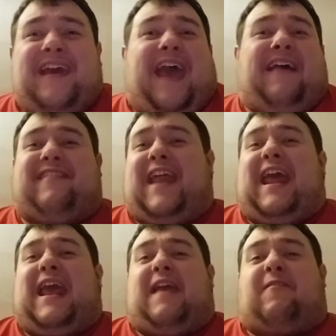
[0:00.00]
As
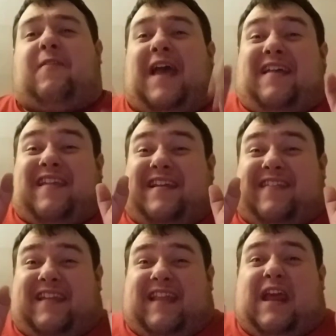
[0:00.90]
I
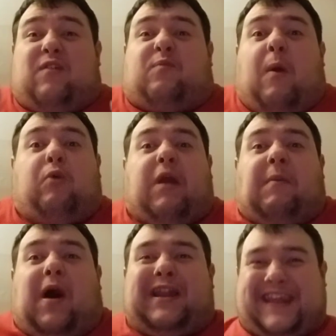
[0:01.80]
said today, it was
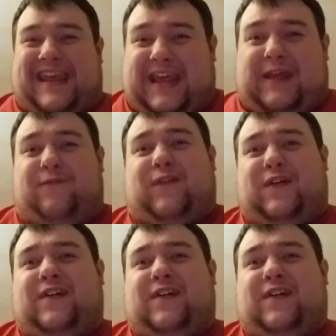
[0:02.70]
Pokemon Eve.